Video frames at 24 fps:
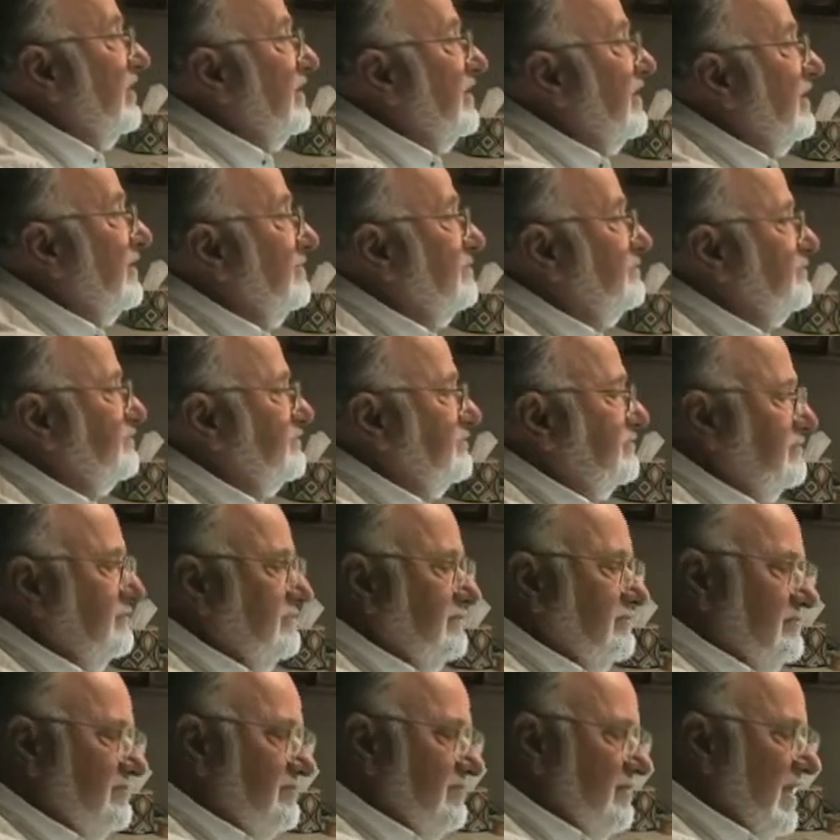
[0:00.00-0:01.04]
on.
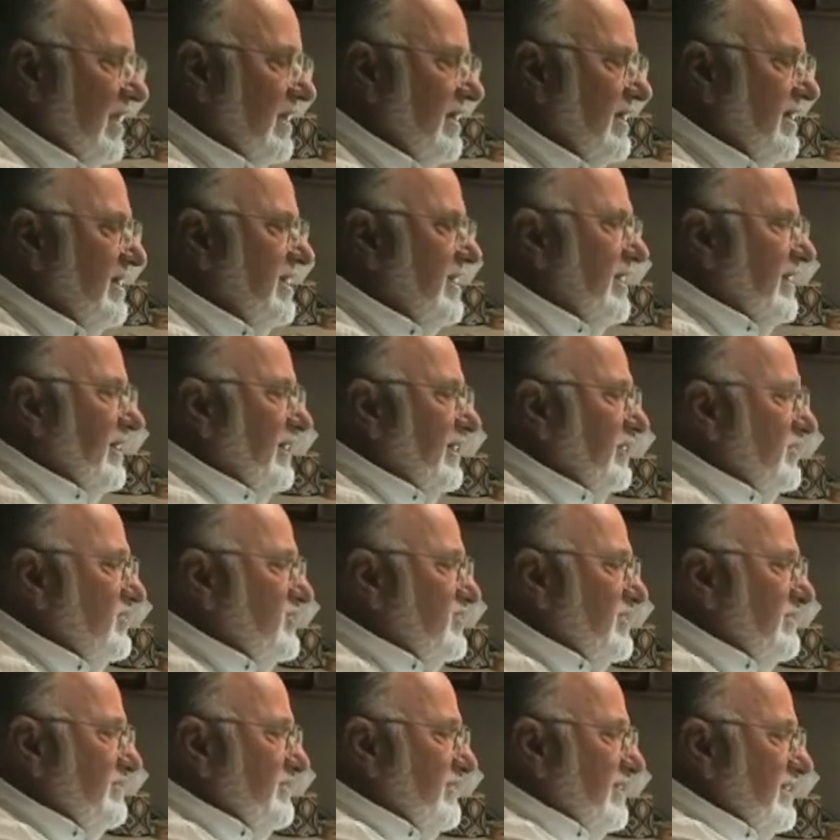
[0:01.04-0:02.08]
Here's
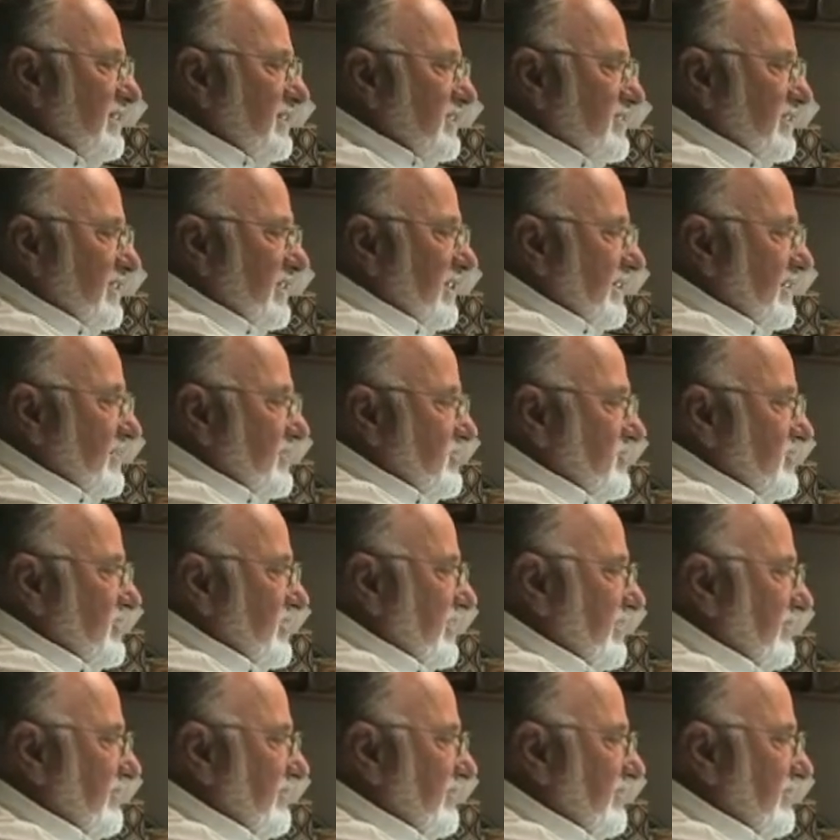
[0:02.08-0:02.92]
something else I'd like to share